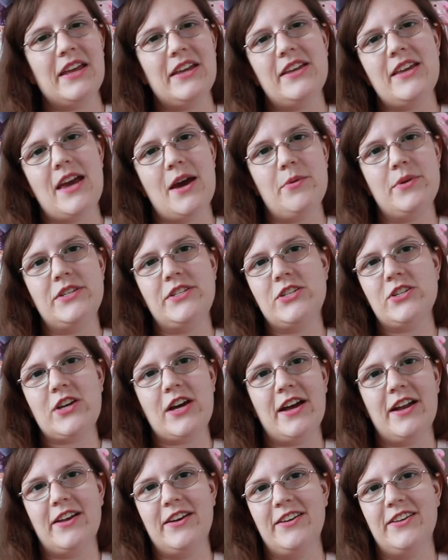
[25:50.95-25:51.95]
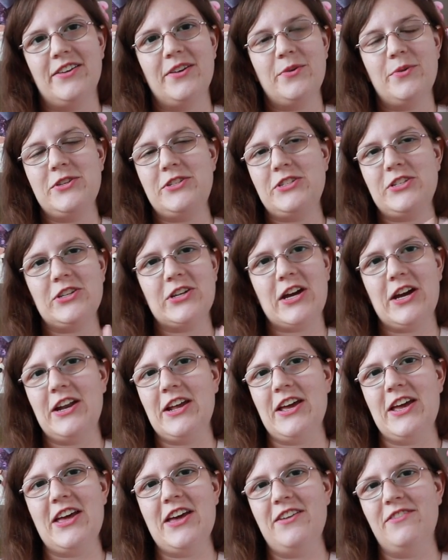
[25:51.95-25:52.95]
yeah, we still got a we still got
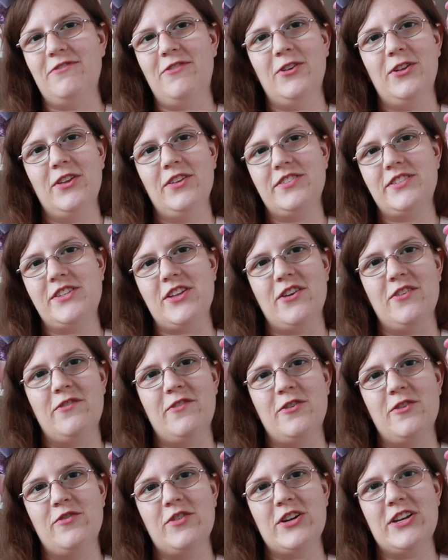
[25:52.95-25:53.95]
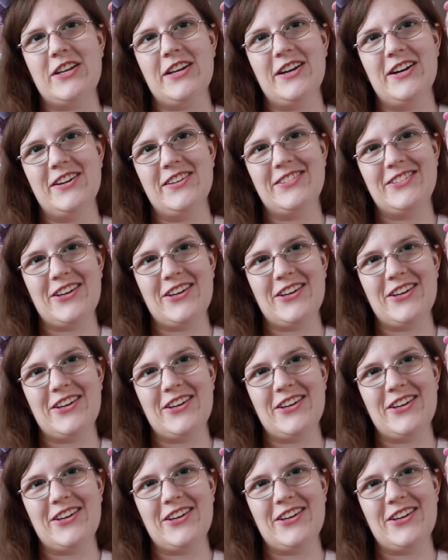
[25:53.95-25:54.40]
a handful of stuff over here.